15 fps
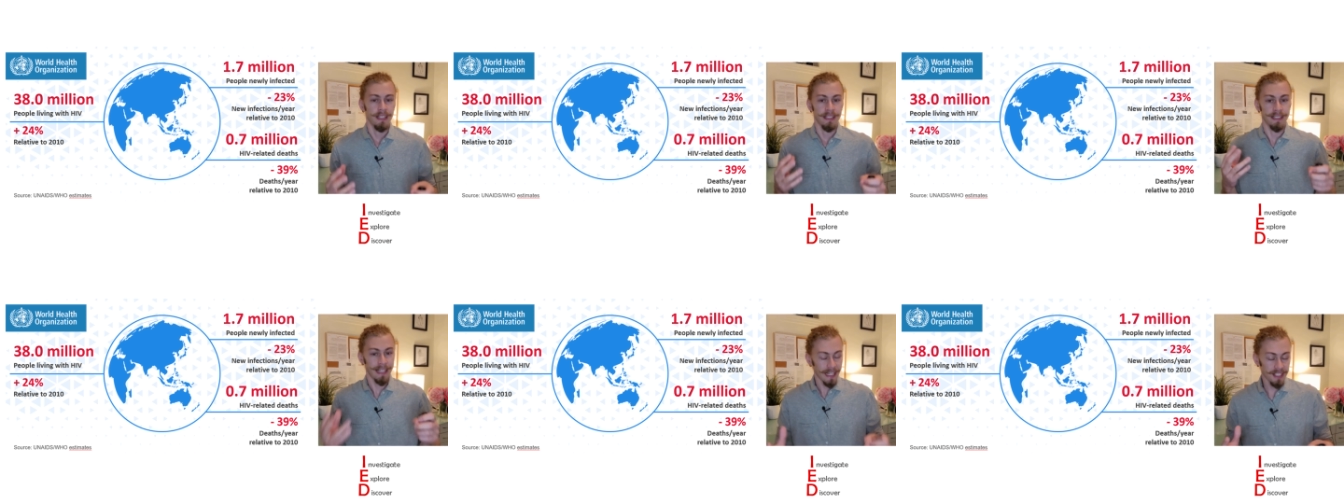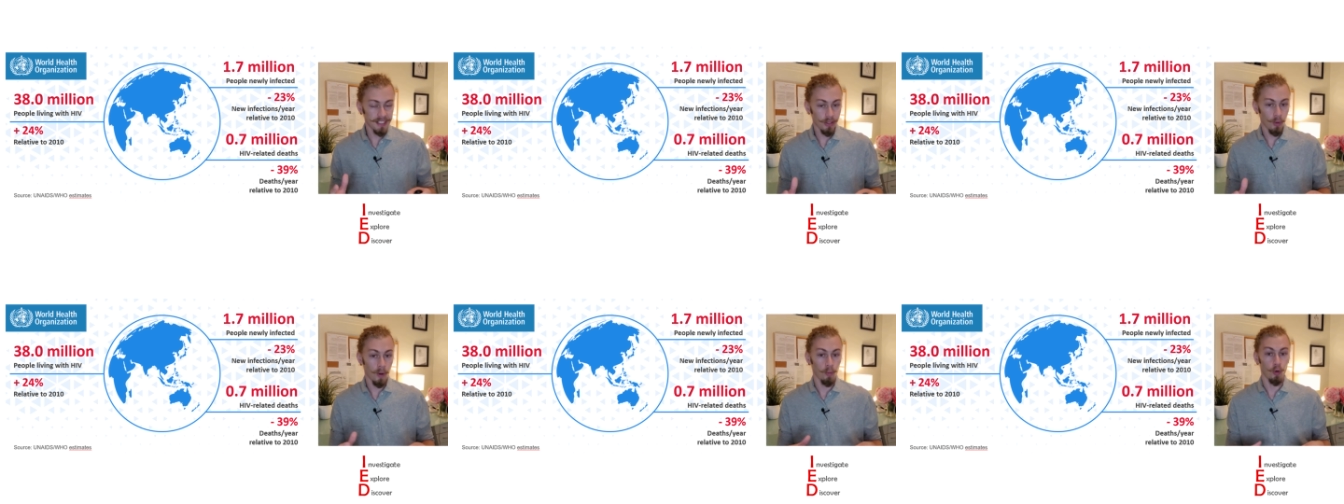Yes,
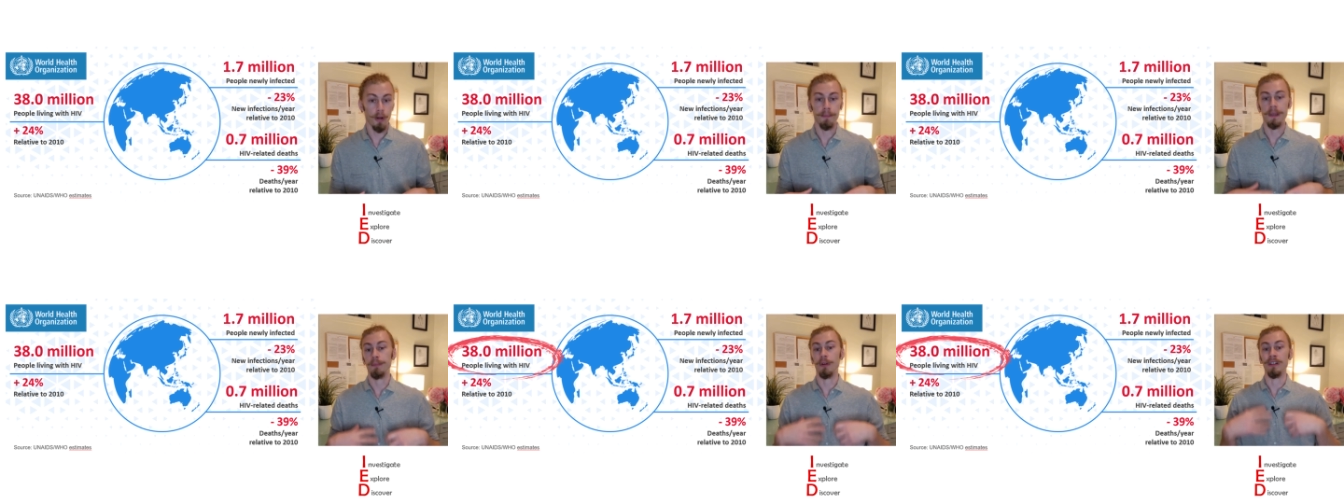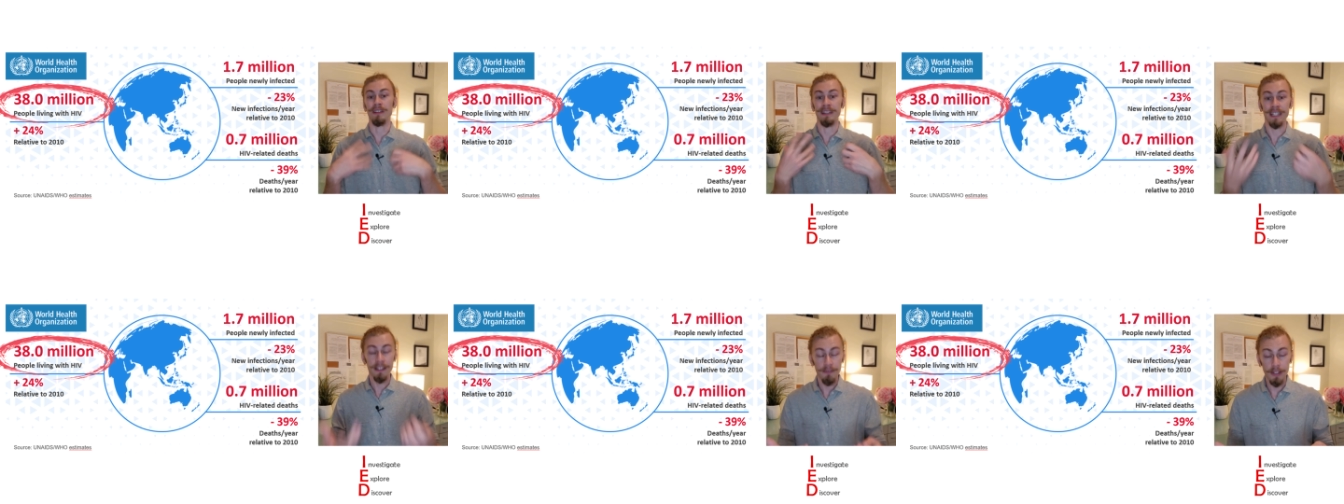there are more people
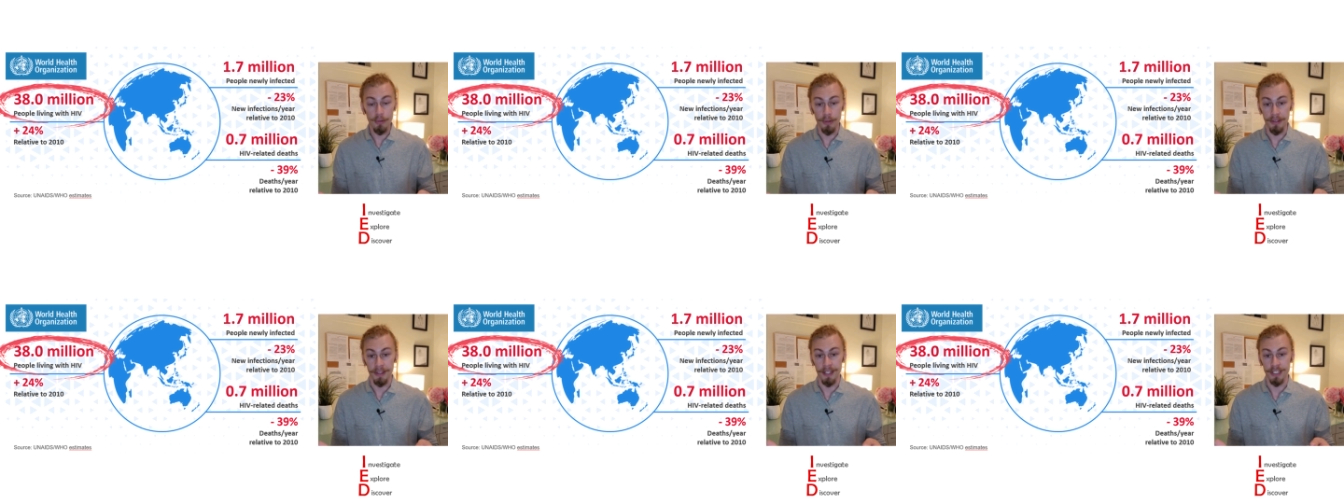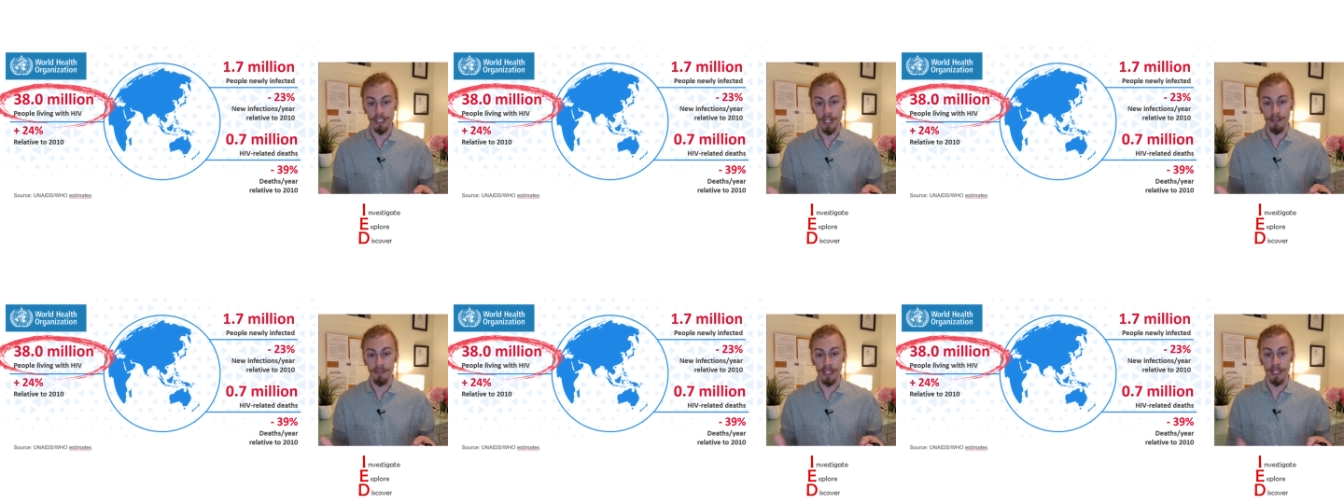living with
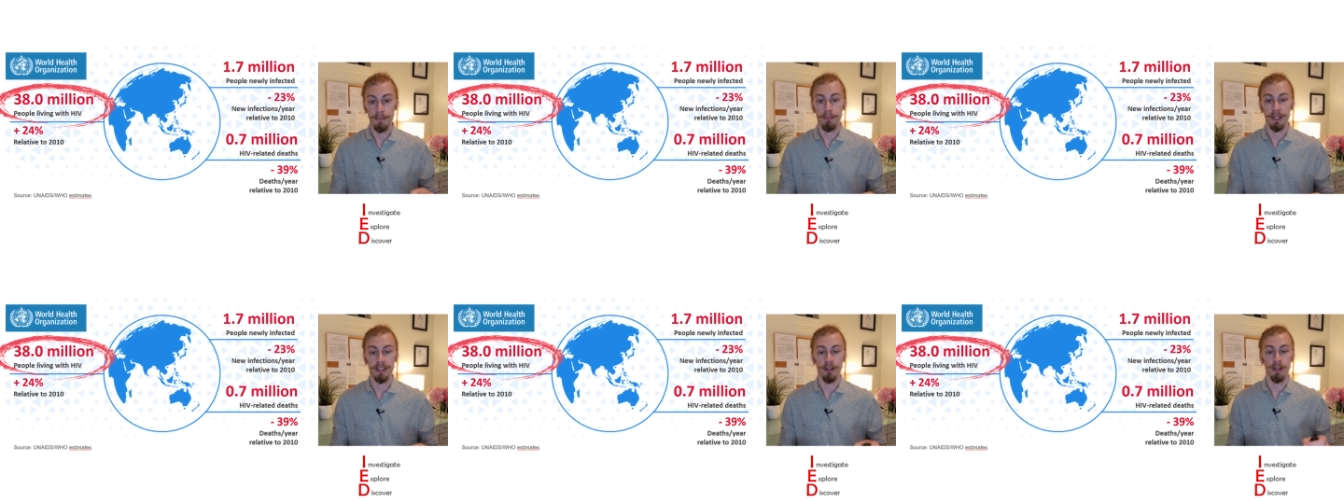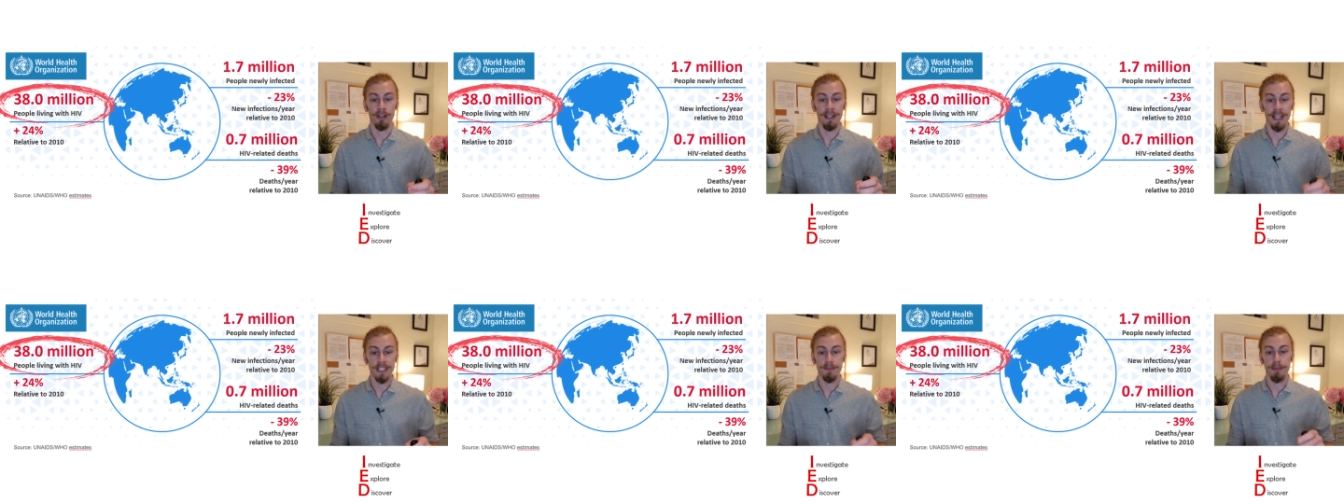HIV, but there are
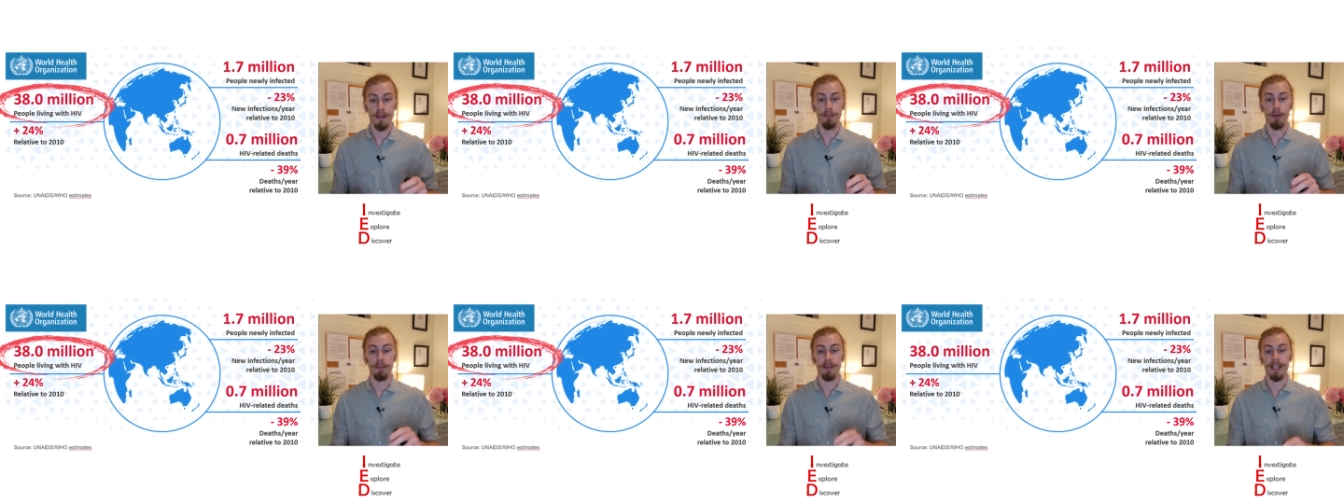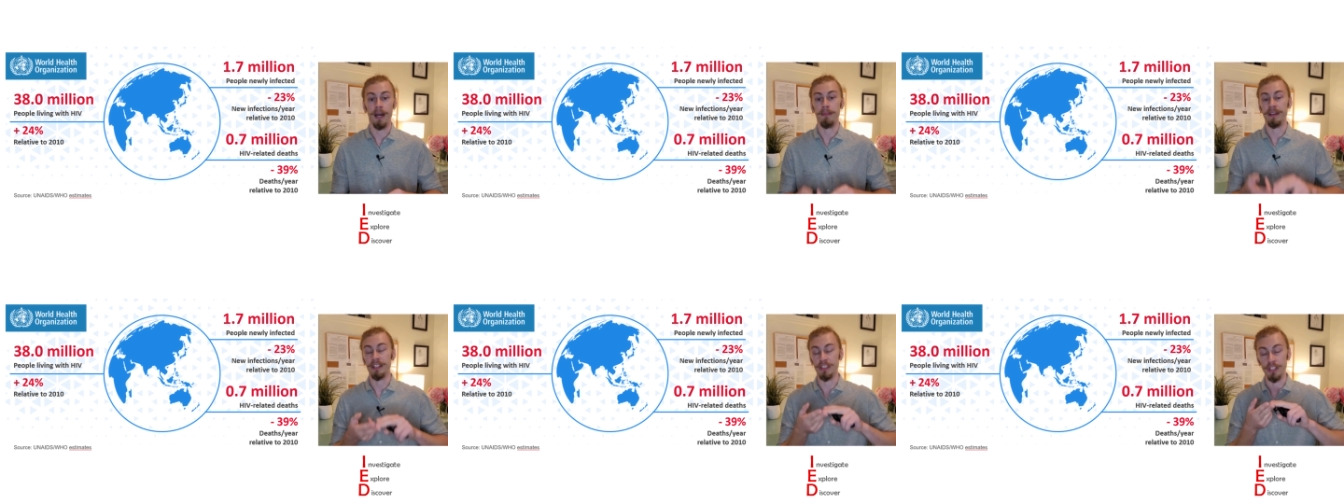less people
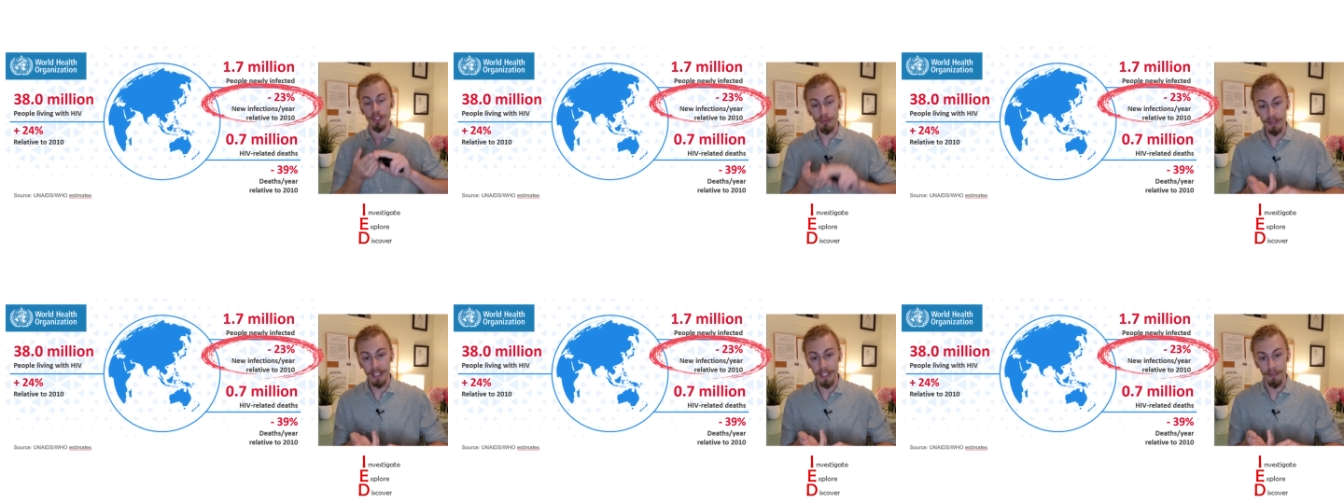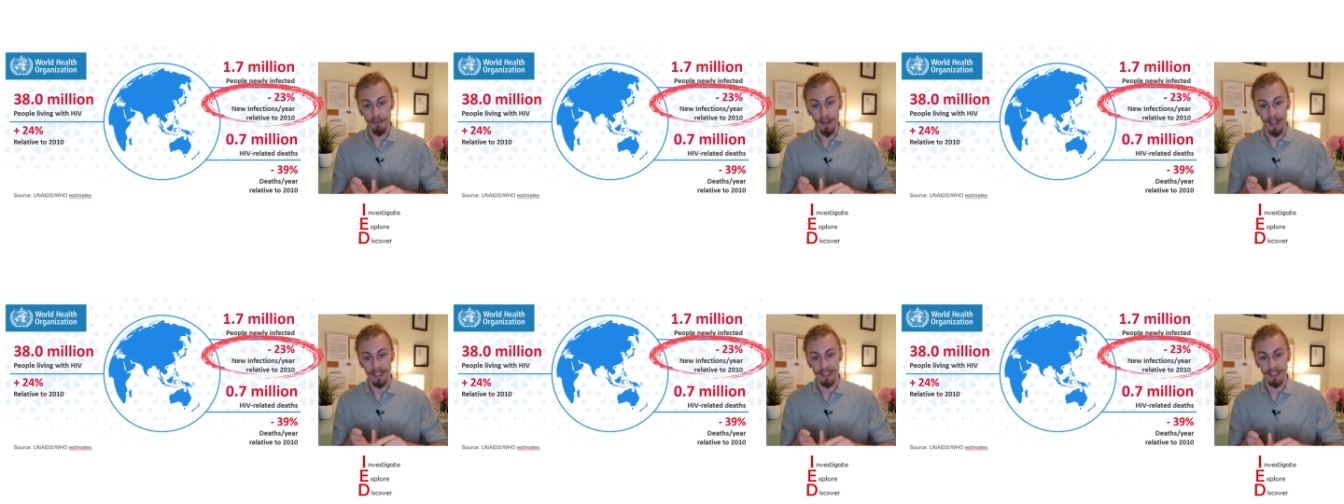becoming newly
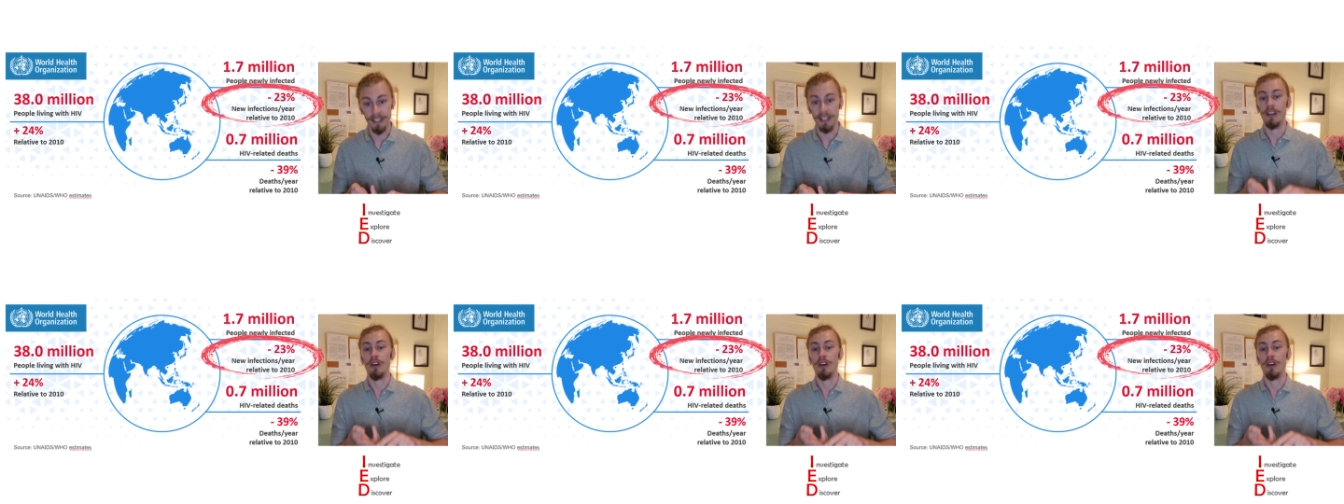infected